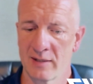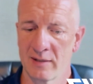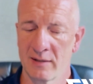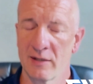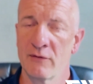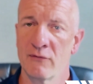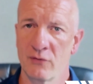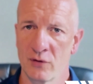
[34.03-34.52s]

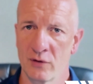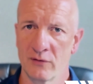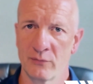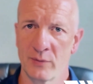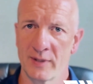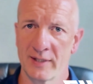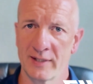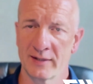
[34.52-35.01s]
involved
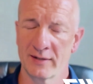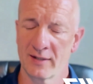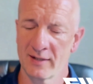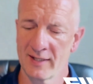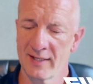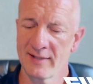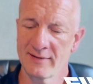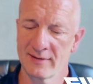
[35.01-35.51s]
within it,
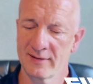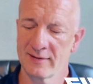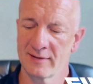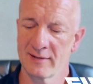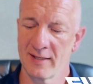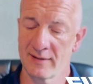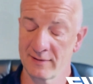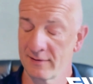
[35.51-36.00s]
unless
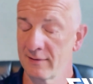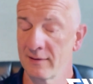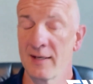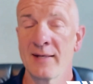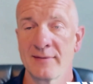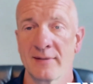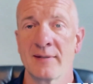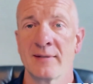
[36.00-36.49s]

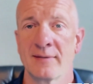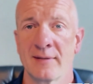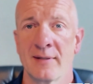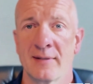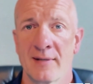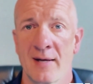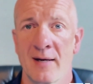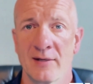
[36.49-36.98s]
it is an
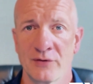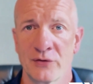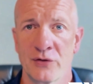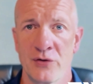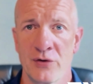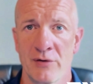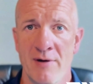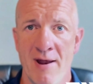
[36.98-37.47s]
entirely
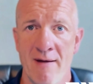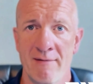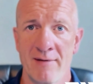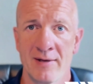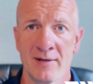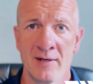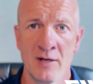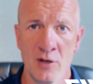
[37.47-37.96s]
secure area,
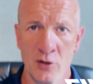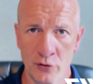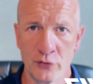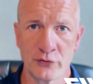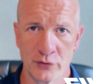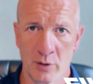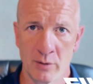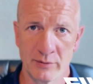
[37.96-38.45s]

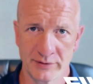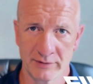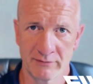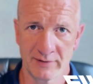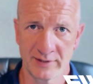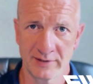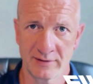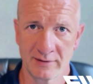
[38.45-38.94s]
there's always a
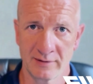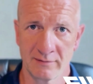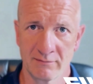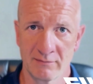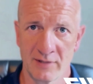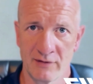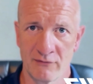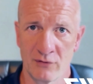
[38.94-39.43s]
risk
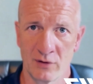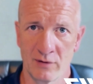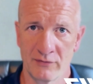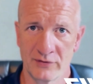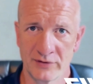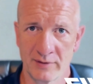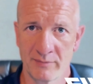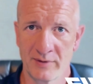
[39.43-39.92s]
involved.
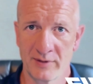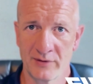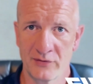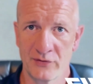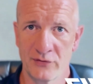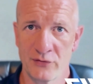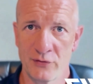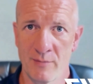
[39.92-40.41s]
There's something
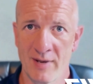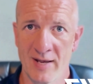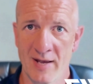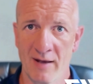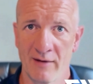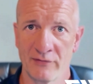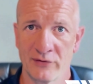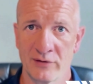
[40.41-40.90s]
that you may
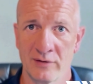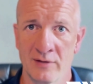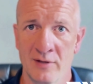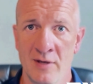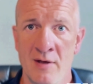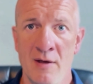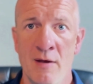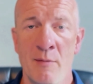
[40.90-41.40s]
have to
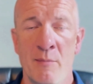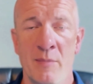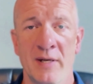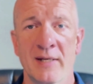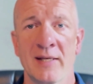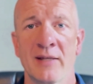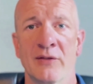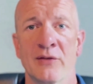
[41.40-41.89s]

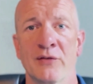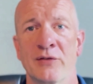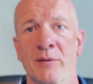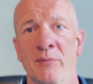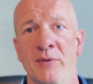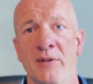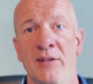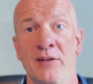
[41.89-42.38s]
mitigate. There's
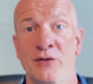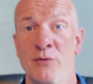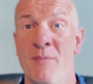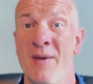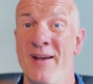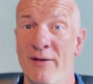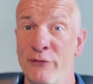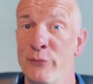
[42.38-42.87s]
something that you may
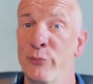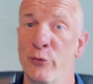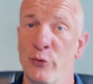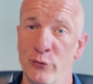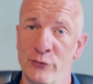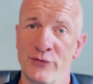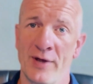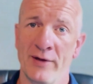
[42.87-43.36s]
have to
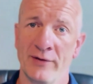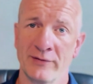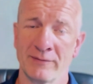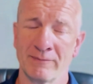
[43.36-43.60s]
process.